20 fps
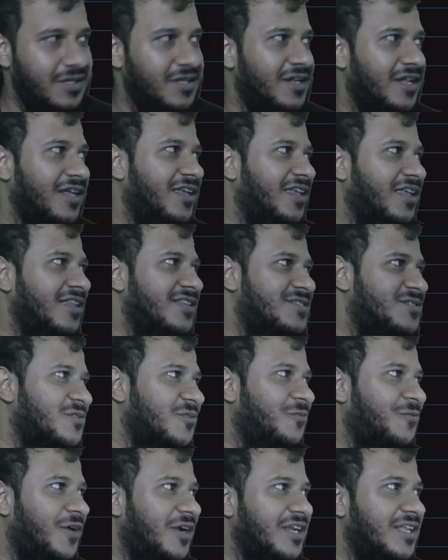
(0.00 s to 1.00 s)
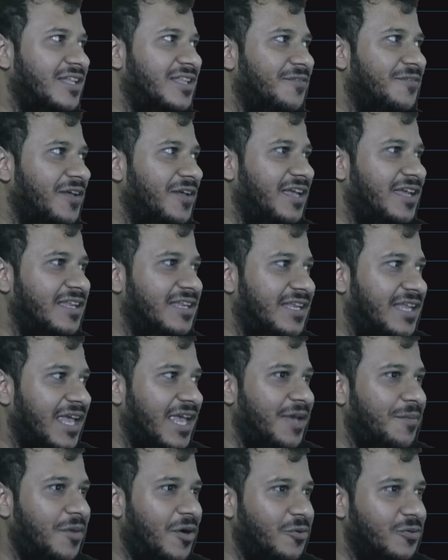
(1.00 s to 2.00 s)
Like, it's so funny the way it
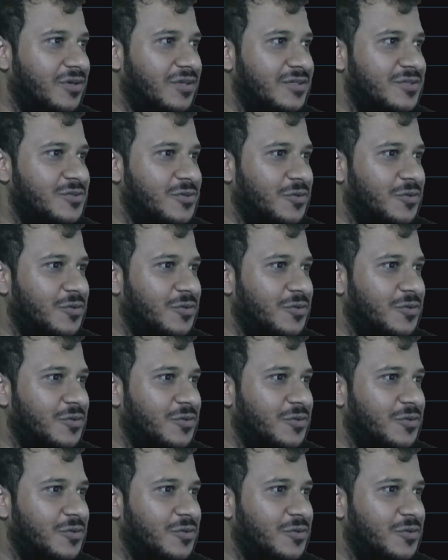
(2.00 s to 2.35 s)
came out.